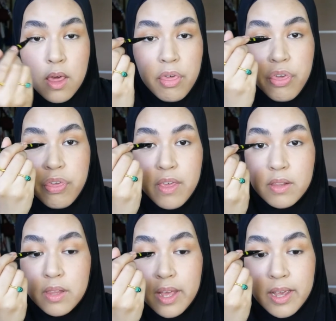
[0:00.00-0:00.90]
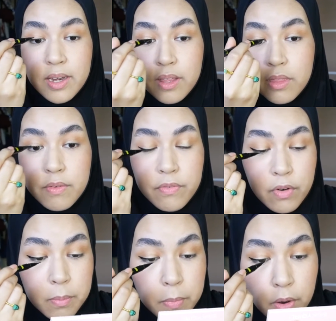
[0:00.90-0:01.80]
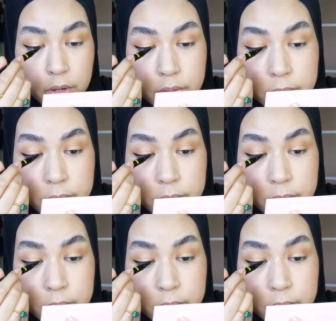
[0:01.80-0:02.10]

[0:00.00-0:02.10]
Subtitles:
thin line at the front part.